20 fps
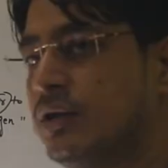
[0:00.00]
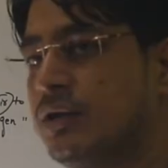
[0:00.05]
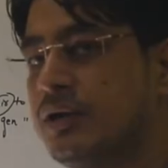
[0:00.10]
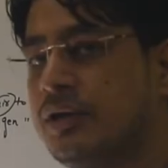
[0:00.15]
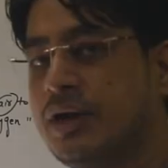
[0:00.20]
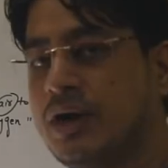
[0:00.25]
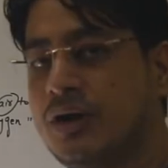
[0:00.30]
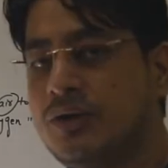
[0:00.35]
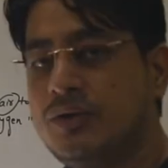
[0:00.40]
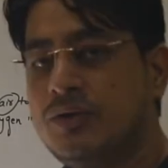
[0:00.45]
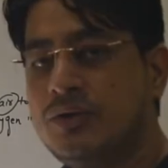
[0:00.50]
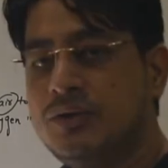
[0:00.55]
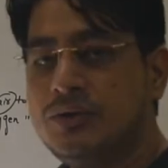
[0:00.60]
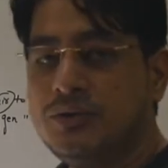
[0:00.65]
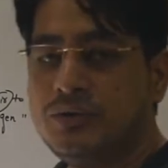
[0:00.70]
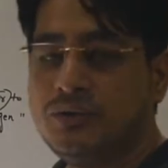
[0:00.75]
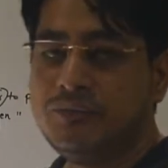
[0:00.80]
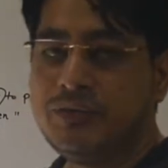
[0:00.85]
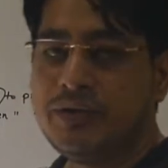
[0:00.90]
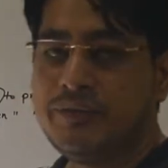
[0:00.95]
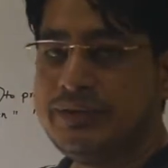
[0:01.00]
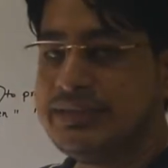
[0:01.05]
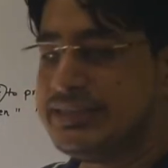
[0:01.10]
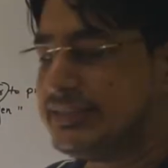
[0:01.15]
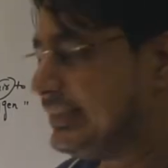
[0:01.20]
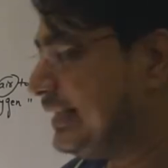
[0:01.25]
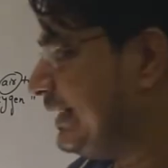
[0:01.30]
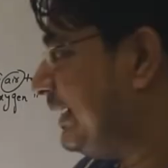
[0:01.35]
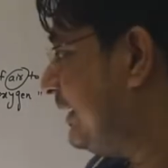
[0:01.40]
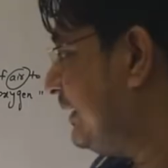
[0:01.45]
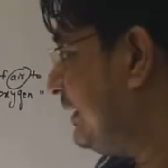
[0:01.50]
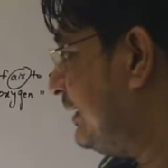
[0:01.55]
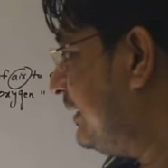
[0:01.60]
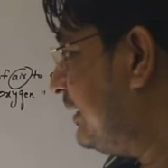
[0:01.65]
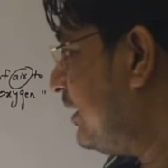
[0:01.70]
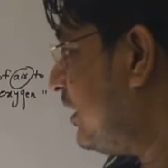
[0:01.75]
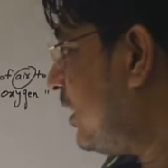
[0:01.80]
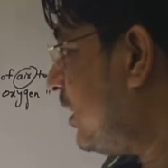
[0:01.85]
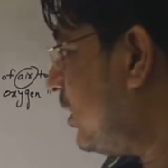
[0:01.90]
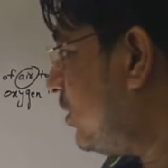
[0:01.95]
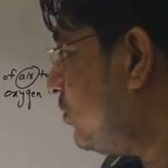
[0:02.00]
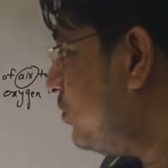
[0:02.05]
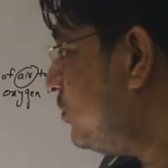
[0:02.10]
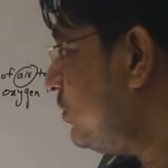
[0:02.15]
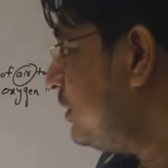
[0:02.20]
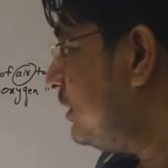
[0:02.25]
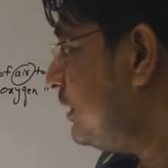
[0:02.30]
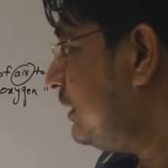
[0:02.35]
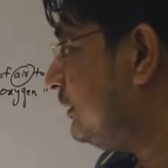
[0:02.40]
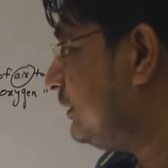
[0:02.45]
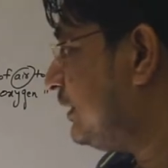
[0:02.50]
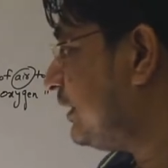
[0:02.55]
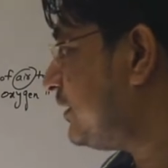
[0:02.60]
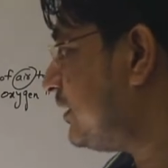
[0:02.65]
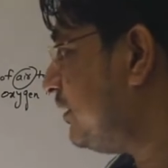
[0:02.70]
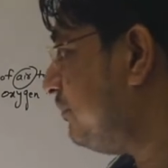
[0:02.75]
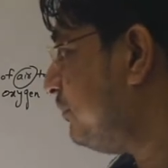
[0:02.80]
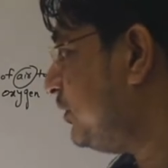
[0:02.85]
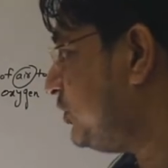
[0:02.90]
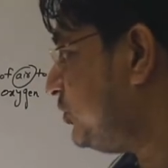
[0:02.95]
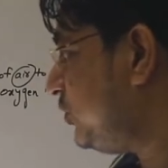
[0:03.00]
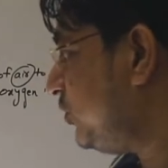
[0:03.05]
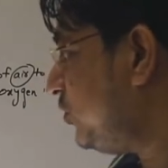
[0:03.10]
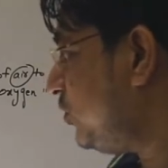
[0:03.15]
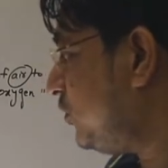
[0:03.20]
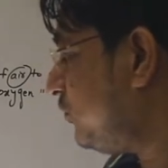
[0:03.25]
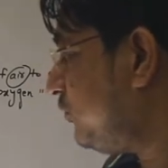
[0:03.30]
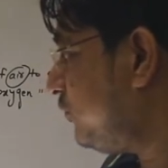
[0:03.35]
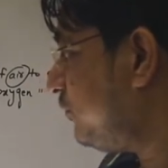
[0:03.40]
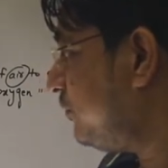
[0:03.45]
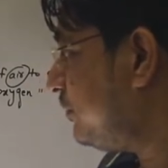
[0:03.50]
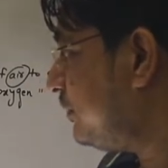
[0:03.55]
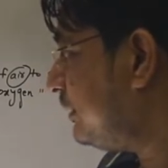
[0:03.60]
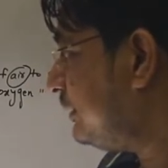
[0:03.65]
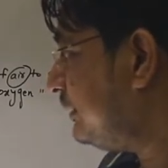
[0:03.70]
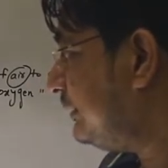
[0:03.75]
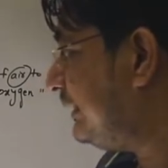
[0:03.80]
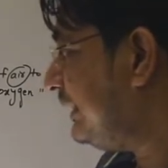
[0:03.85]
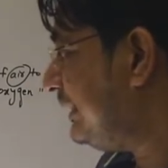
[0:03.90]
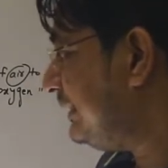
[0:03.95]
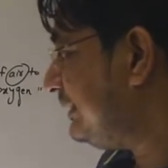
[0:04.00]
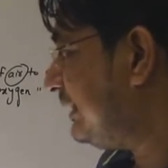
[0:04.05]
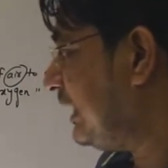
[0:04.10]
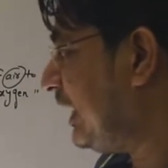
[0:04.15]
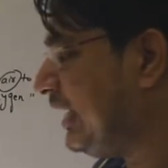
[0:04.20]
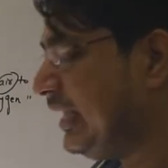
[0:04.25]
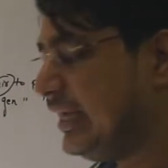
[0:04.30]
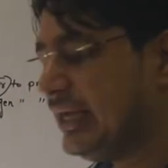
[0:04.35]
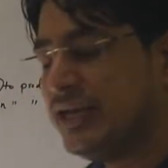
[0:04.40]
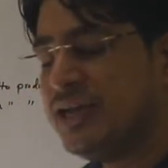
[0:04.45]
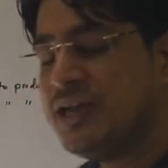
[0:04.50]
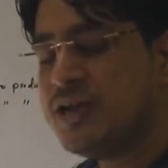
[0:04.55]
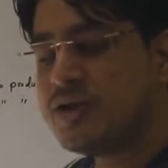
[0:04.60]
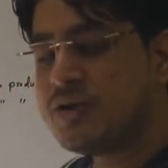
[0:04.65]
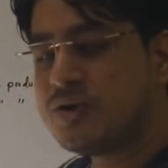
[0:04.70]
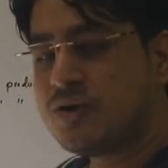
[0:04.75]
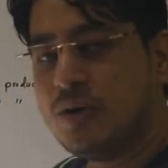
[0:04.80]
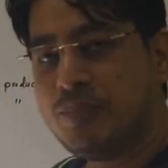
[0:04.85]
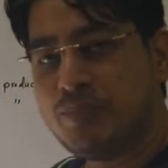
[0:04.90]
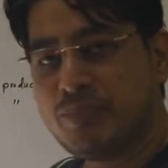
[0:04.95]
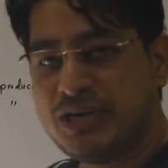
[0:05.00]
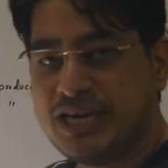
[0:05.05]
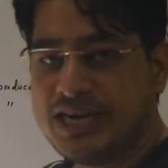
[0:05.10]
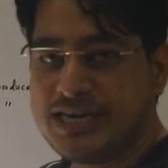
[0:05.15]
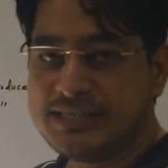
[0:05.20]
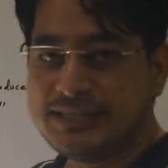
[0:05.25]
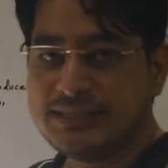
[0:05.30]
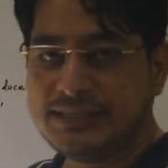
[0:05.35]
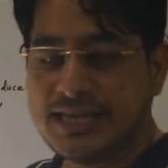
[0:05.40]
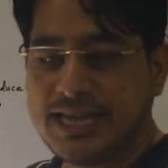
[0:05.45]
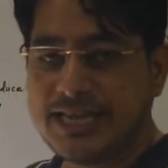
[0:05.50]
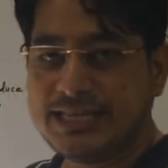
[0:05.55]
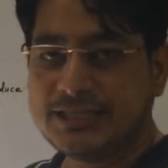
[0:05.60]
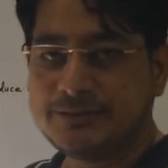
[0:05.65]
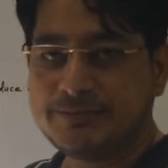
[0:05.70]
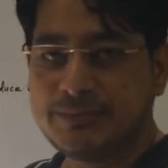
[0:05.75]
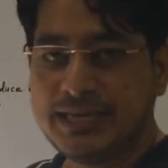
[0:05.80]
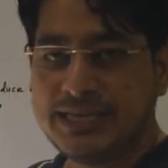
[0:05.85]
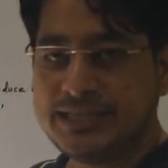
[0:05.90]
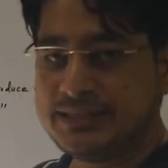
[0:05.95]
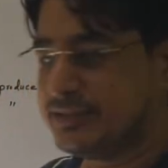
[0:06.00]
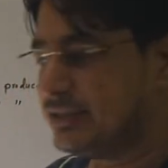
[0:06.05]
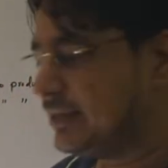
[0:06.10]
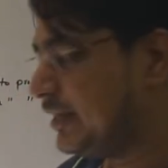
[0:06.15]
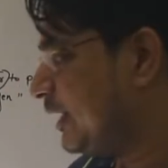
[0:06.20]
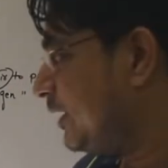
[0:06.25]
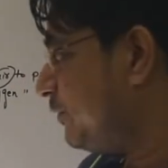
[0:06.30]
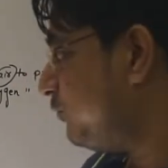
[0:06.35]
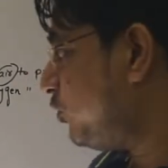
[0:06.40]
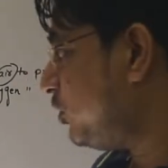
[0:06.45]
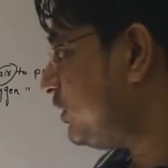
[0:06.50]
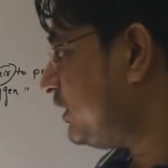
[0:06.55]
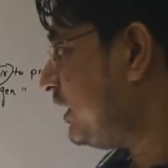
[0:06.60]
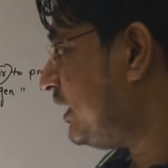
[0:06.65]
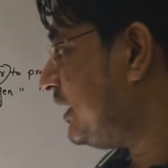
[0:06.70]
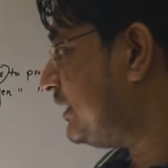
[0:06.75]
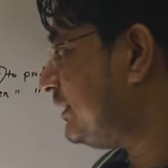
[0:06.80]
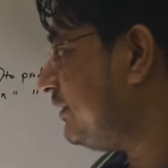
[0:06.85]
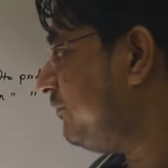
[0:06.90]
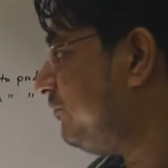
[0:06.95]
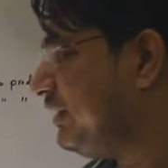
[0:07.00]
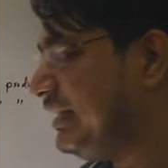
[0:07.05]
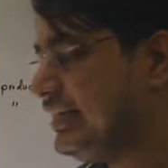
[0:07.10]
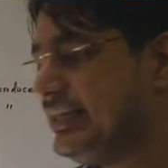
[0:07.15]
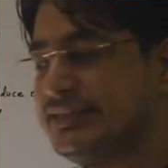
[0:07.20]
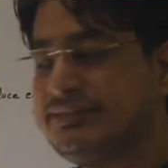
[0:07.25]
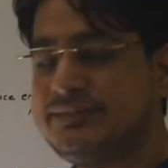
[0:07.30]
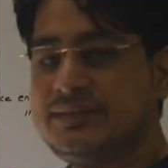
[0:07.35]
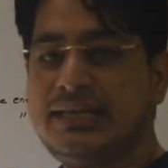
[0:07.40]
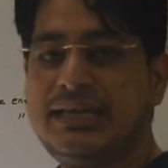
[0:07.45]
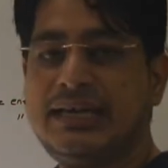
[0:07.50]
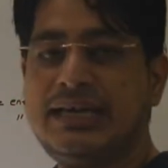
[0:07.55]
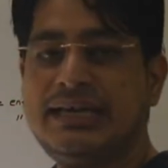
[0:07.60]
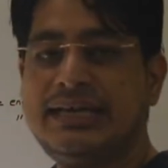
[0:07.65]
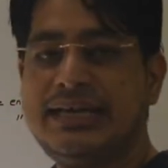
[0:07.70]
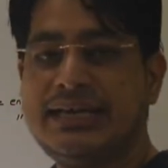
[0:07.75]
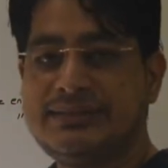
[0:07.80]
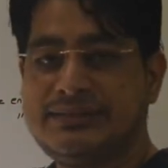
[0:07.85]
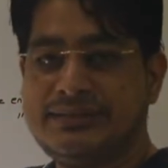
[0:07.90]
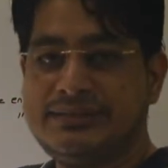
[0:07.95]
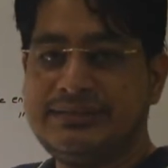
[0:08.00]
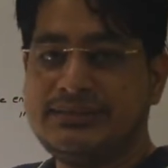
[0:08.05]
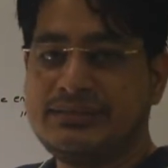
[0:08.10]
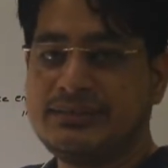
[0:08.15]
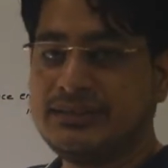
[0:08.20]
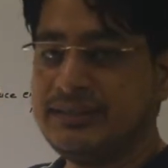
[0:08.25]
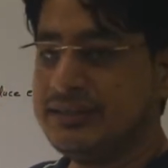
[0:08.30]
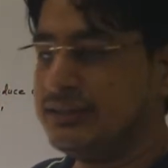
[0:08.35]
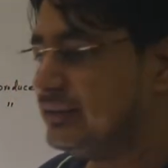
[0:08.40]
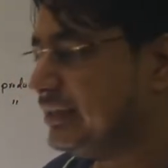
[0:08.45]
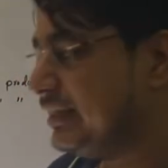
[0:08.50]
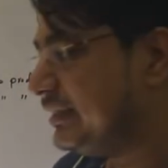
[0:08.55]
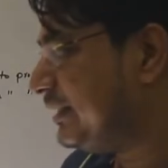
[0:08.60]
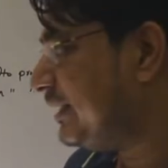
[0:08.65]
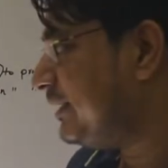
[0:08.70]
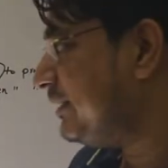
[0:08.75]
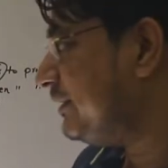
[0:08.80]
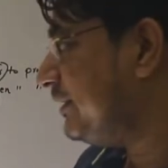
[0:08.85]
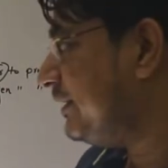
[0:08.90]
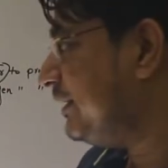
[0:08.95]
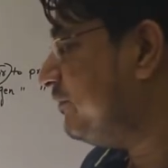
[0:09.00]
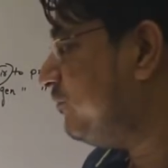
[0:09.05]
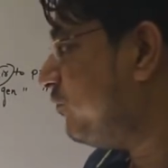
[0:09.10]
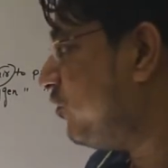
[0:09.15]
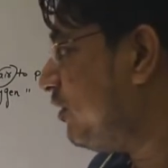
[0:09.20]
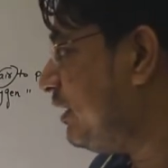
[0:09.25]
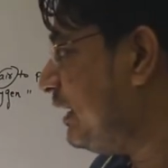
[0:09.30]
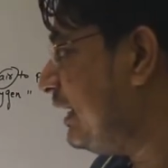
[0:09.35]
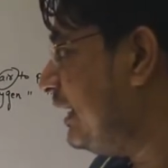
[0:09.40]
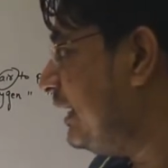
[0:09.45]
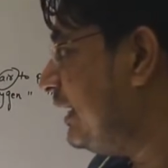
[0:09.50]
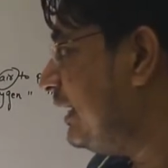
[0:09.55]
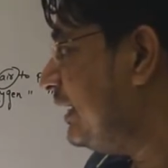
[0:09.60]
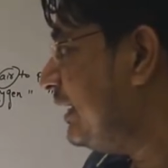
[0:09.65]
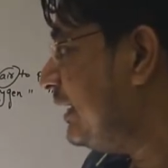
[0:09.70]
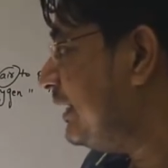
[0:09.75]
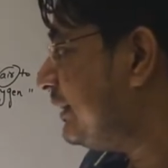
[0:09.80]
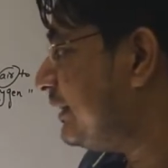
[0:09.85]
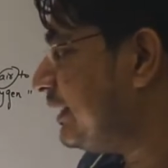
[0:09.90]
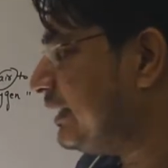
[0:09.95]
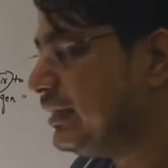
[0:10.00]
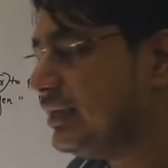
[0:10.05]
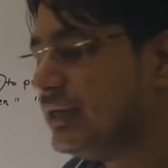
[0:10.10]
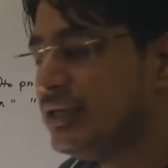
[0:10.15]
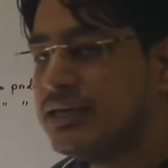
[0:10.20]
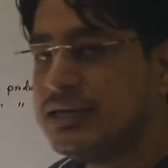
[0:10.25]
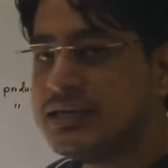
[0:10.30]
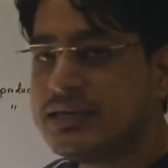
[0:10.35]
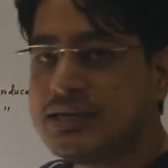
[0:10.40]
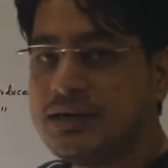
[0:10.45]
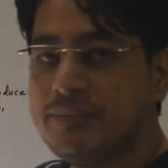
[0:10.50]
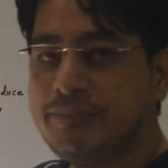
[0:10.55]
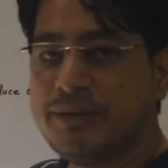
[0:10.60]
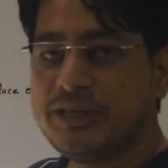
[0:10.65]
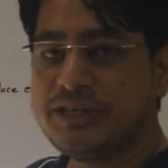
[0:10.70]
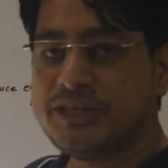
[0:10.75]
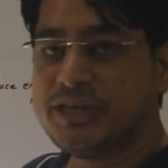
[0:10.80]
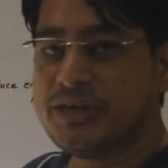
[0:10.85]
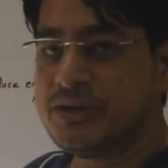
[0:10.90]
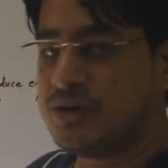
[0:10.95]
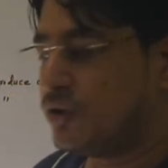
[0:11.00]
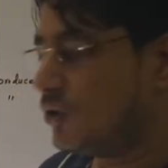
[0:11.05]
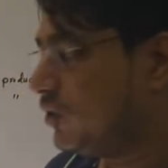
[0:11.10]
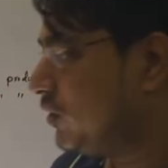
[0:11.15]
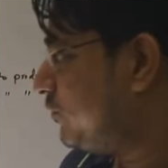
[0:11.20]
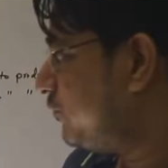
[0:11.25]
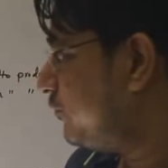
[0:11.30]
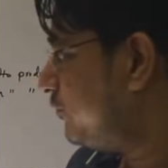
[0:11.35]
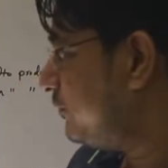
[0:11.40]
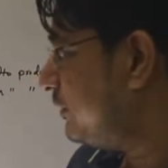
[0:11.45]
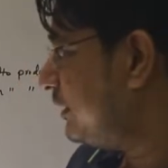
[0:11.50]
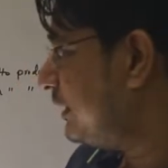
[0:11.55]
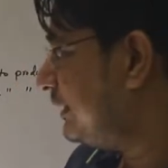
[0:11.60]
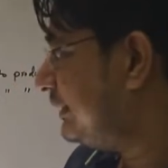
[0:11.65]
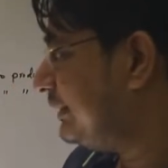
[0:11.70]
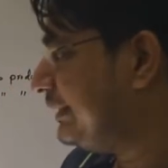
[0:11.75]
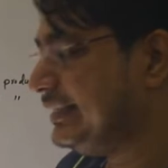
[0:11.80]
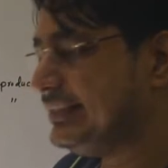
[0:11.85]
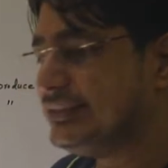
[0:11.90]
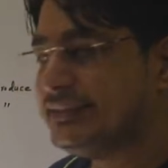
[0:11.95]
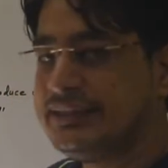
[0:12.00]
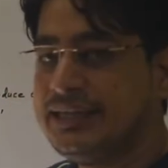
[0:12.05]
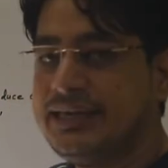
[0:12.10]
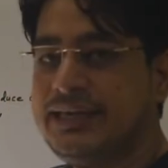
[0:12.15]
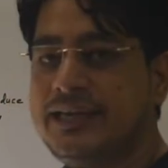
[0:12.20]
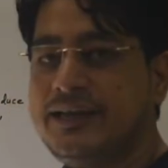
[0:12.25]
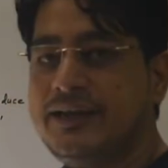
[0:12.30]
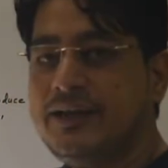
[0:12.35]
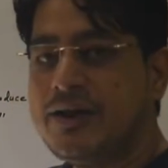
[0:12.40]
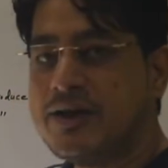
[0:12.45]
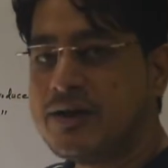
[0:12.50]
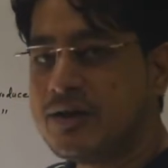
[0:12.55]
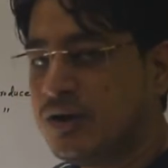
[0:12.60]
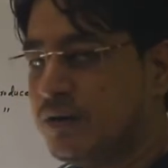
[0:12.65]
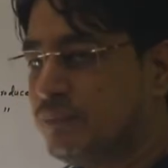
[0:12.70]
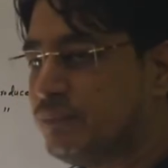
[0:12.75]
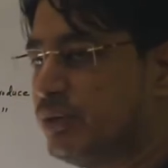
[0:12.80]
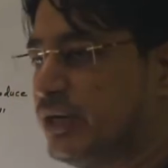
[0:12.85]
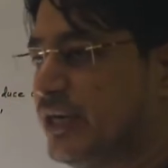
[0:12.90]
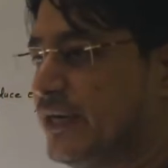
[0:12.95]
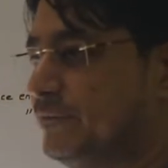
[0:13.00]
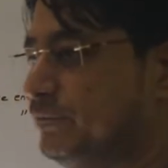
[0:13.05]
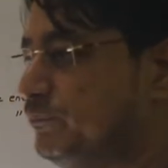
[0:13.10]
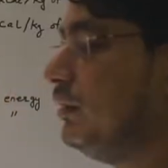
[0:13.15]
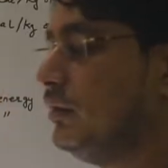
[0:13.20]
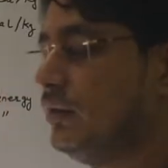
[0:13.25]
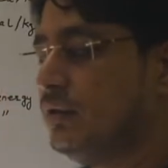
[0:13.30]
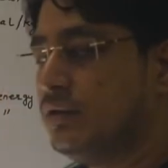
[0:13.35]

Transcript: Now we will see how the combustion of these three components takes place and what are the various reactions that are involved in the combustion of these three components.